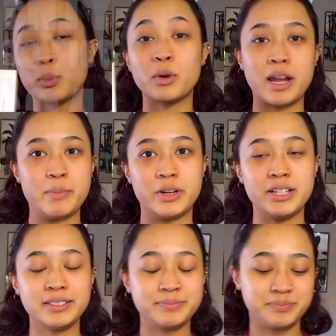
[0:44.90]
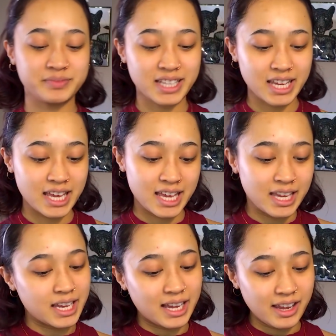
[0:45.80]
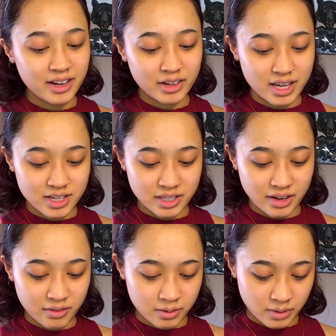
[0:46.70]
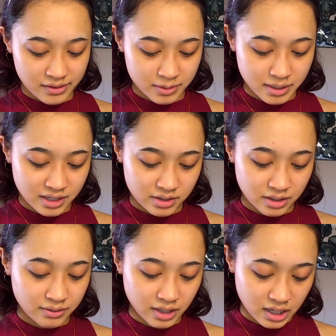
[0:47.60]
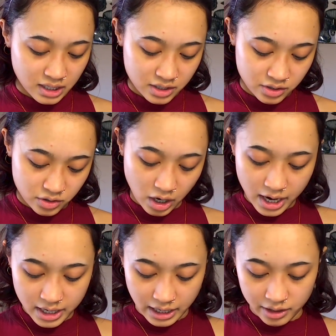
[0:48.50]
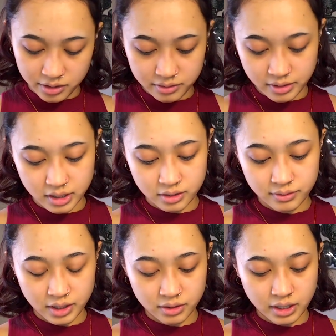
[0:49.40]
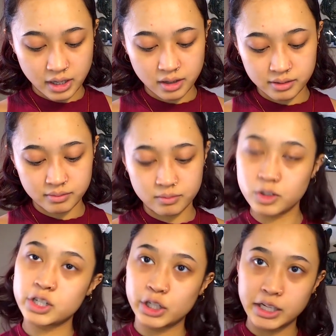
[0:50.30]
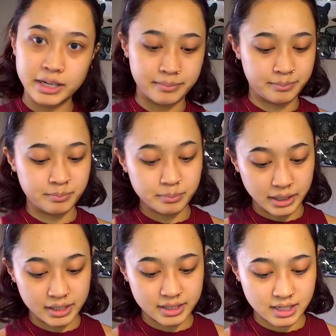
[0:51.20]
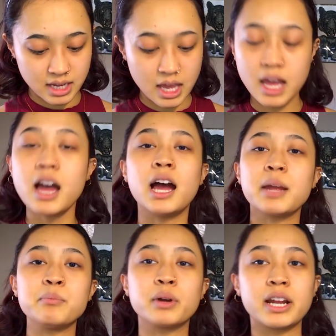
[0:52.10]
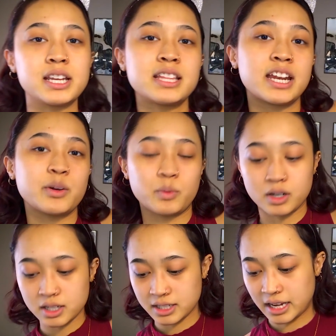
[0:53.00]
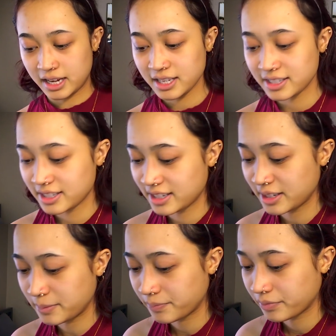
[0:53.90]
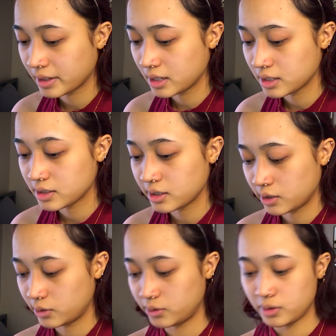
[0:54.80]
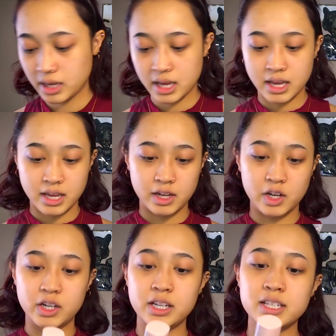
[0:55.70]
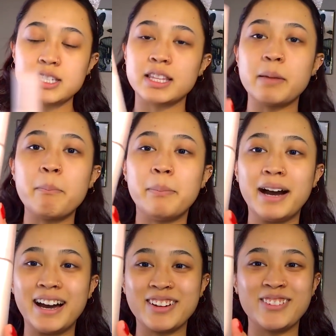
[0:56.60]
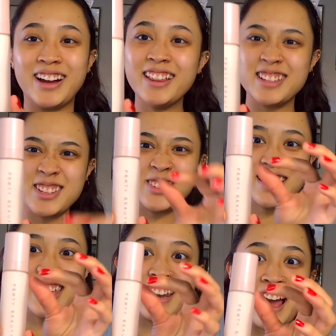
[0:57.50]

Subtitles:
primer. You know, everyone raves about it, so I figured I'd just try it out. You know, if I don't like it, return it, but I'm praying that it works nice. So here it is in the bottle. Wow, this is really